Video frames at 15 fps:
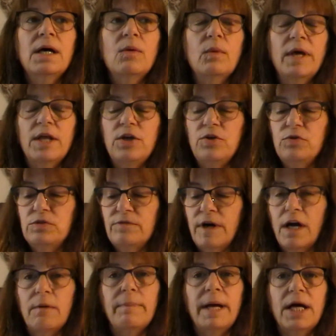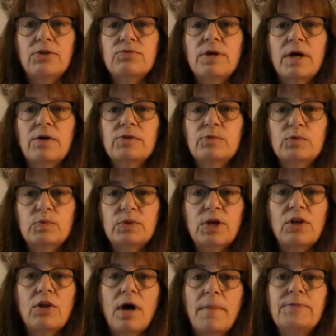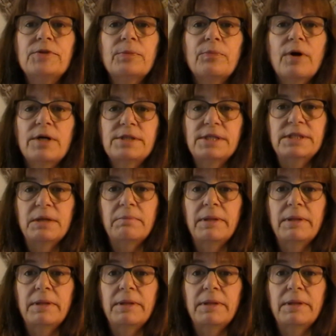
We had a huge fire at Patriel's, which was our lobster processing